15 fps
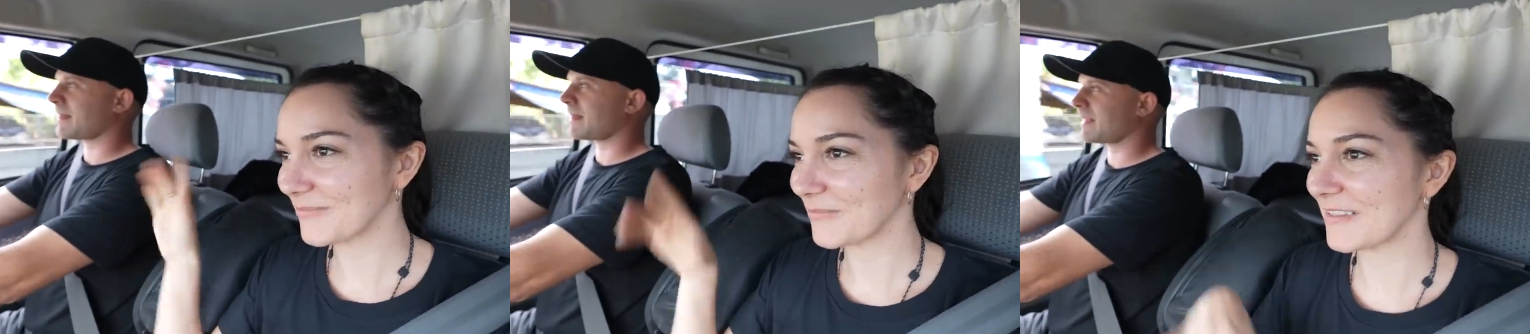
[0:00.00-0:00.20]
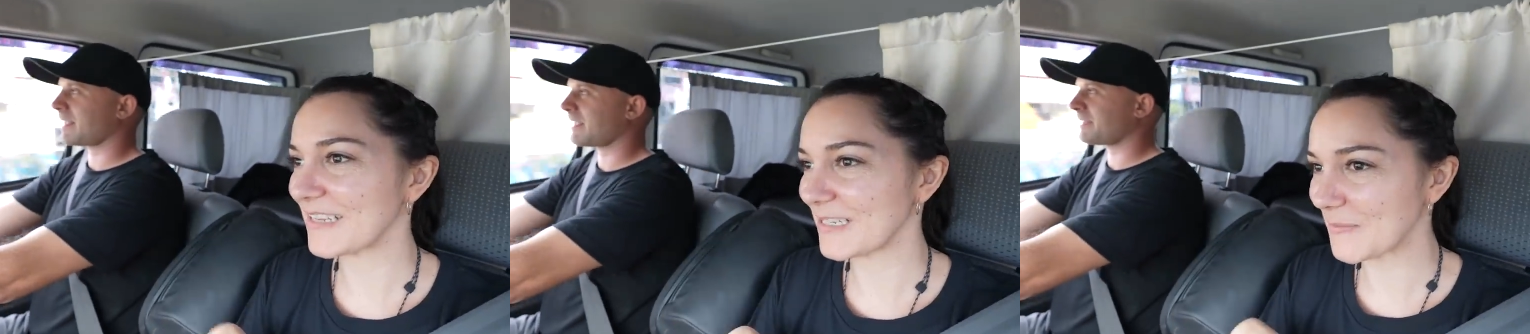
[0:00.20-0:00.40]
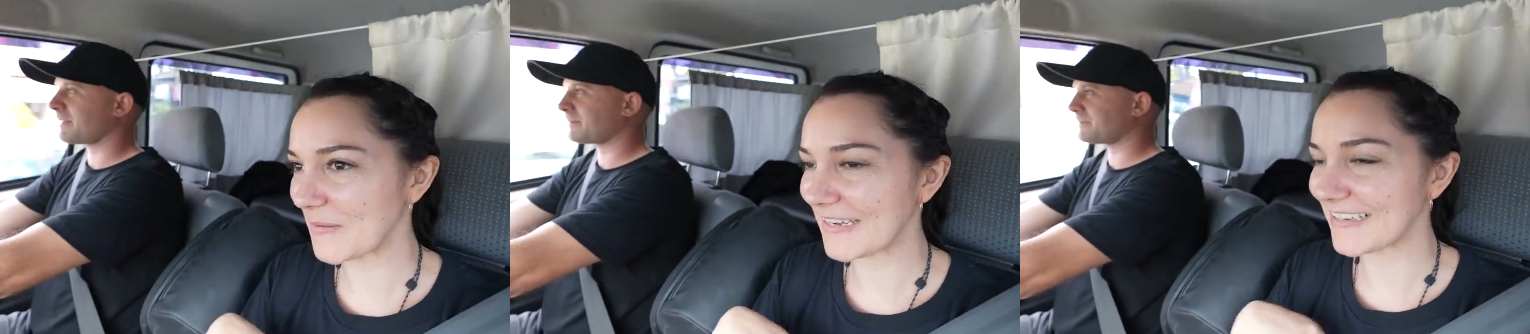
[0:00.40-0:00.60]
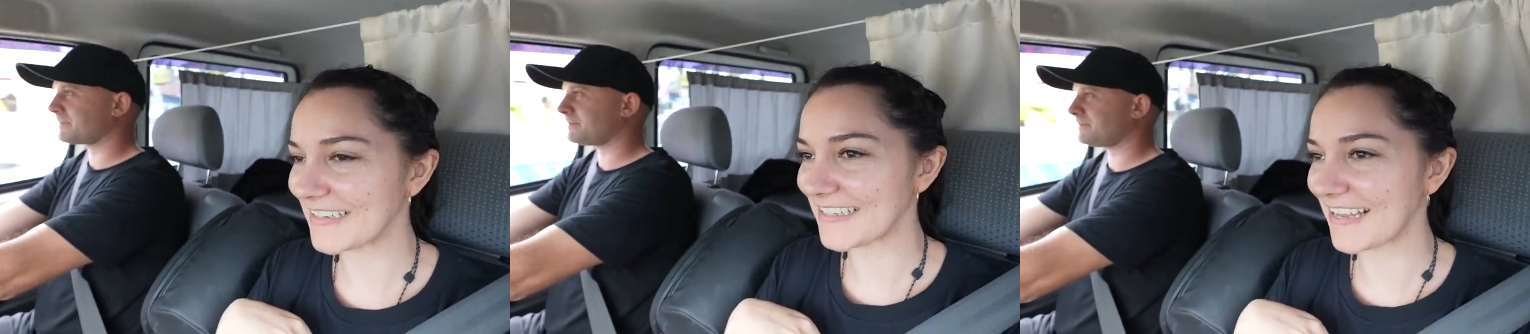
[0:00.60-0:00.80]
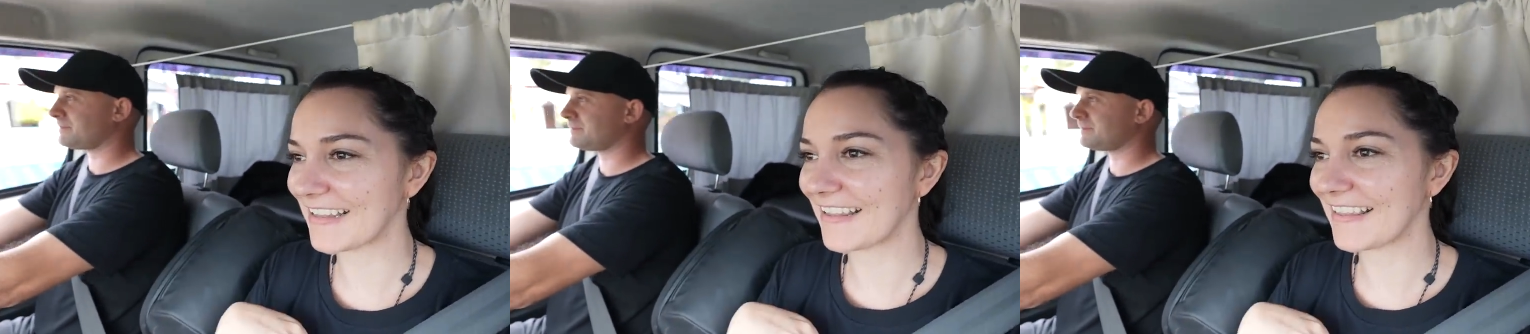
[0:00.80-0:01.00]
Speaker 1: with their speakers
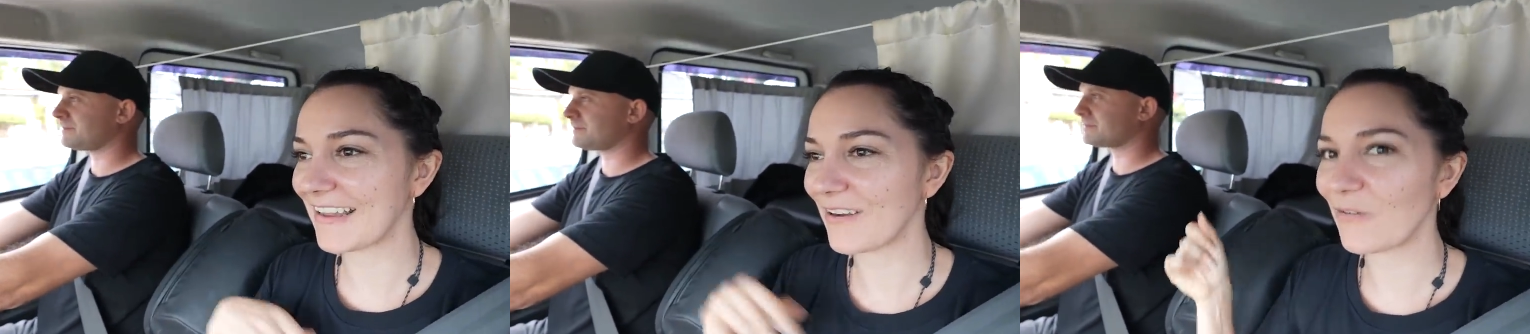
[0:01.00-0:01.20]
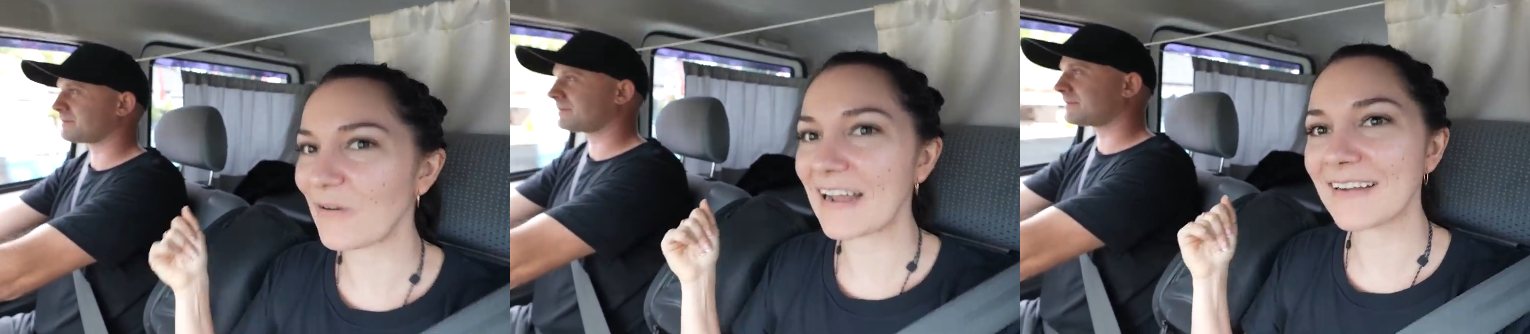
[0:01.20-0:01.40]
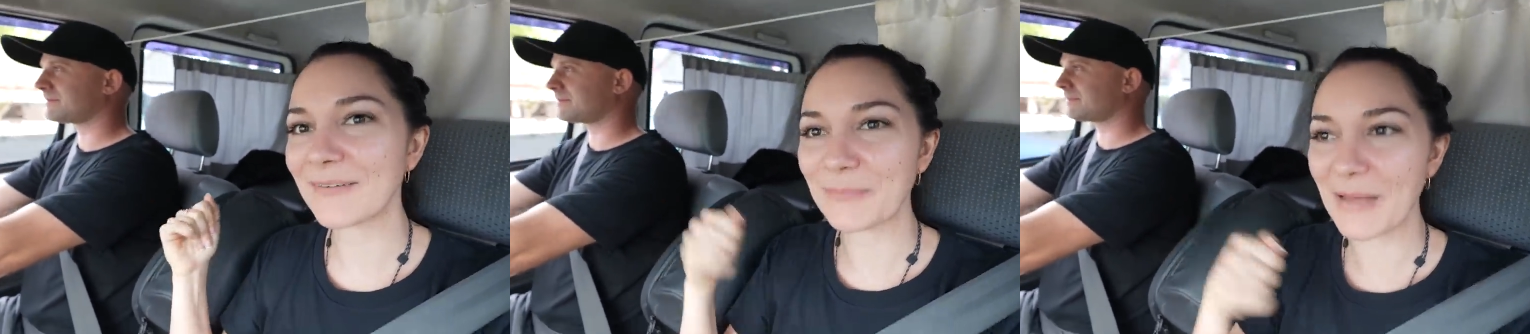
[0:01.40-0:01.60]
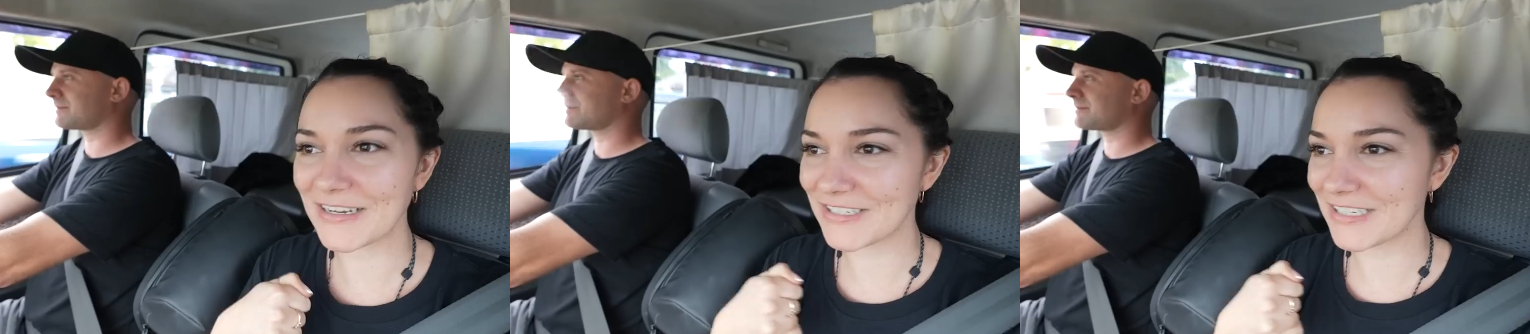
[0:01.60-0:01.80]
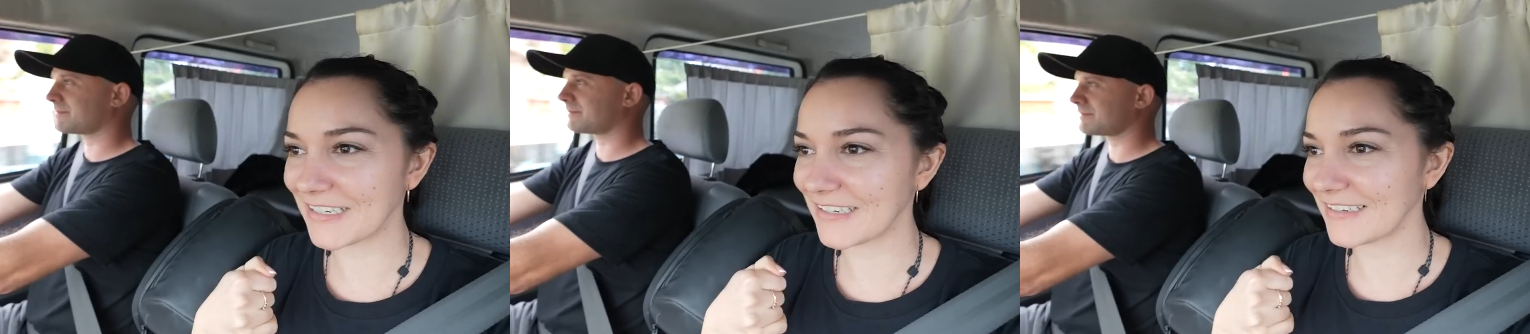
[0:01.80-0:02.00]
and then they all had
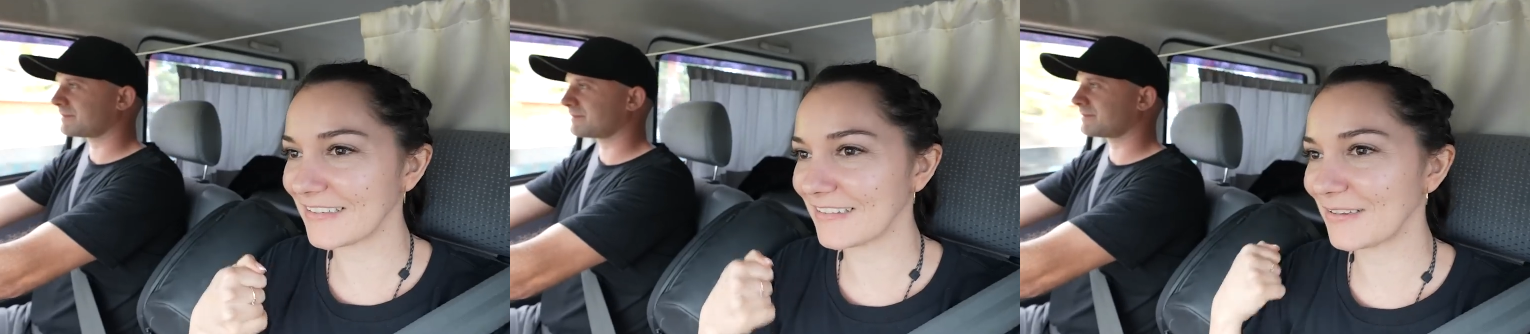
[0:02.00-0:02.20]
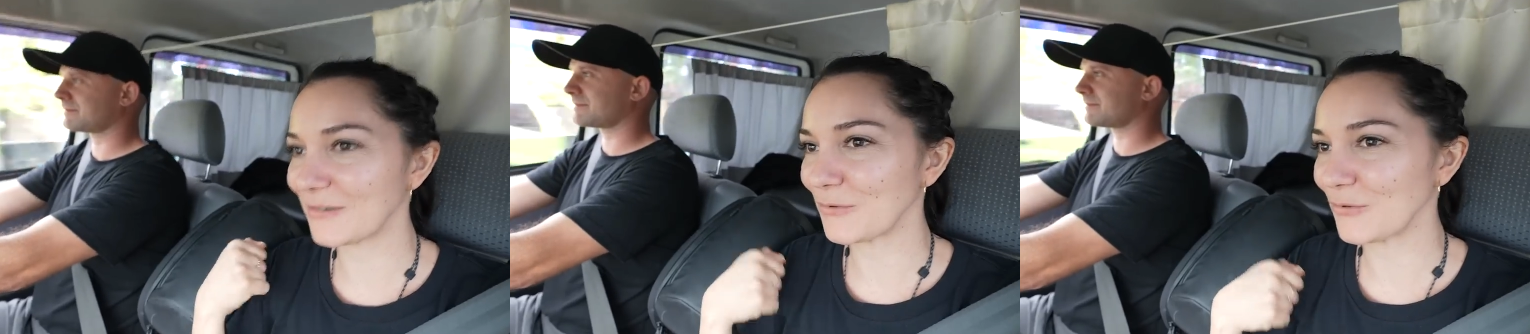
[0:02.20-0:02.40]
matching little